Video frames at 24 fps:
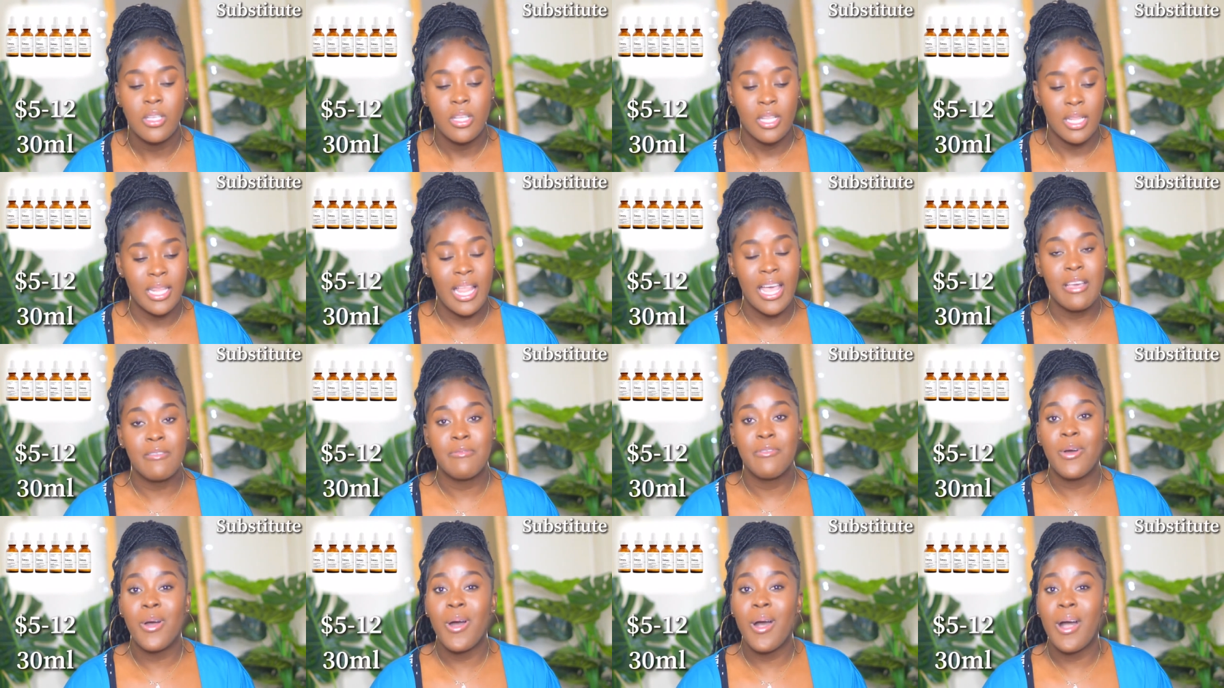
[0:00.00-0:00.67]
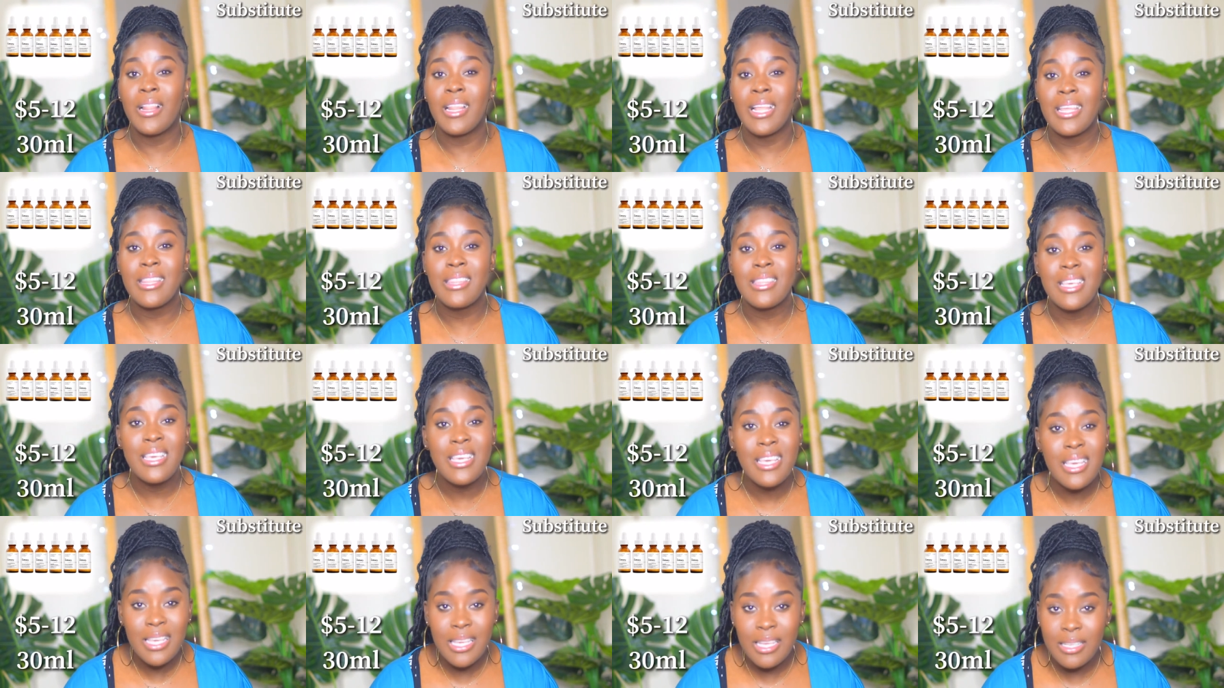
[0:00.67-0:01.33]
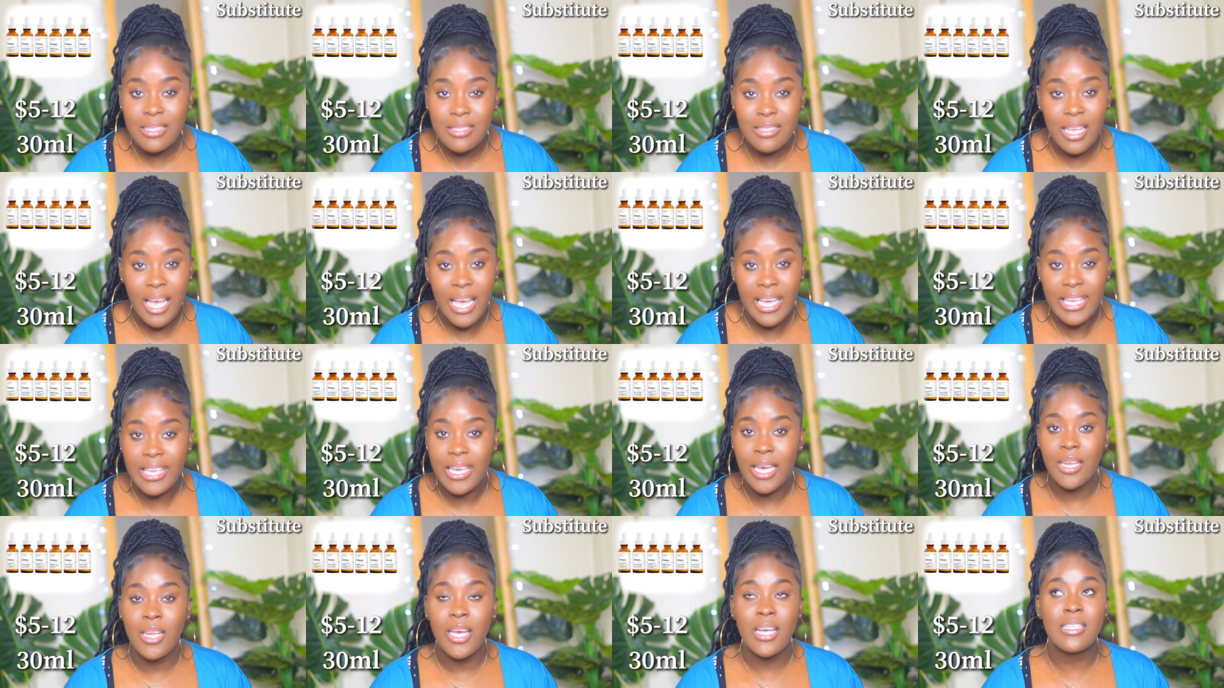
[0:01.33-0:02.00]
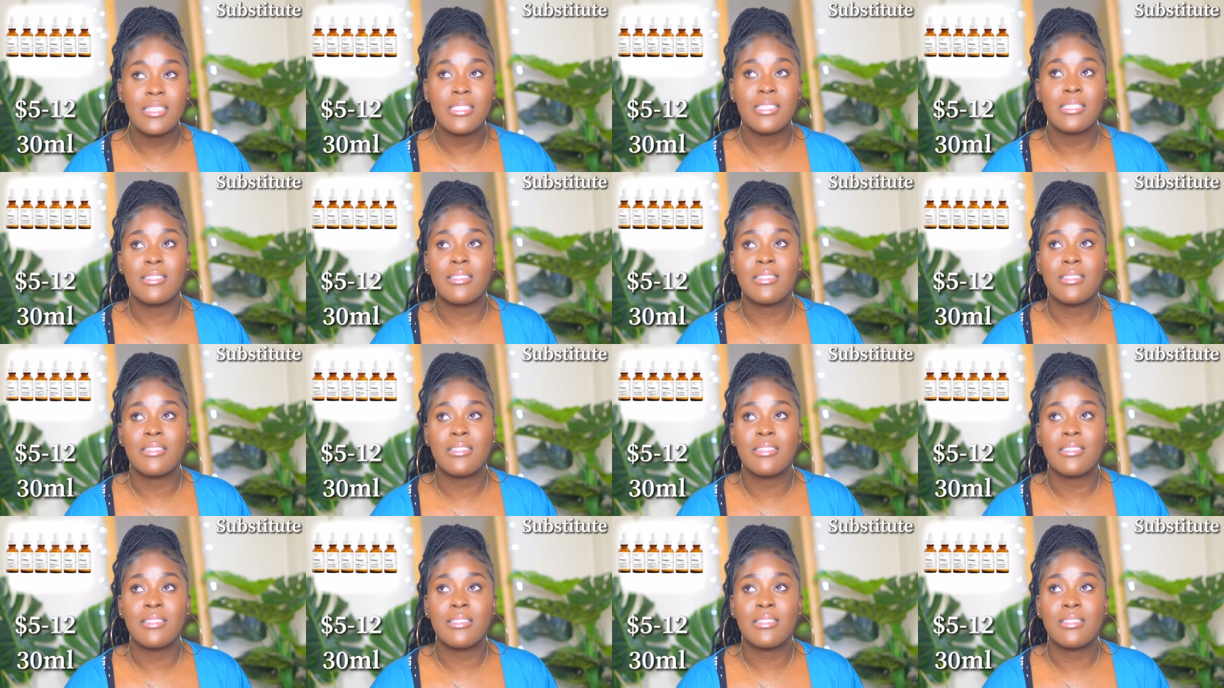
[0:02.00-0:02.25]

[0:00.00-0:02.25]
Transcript: Like for all of these, I cannot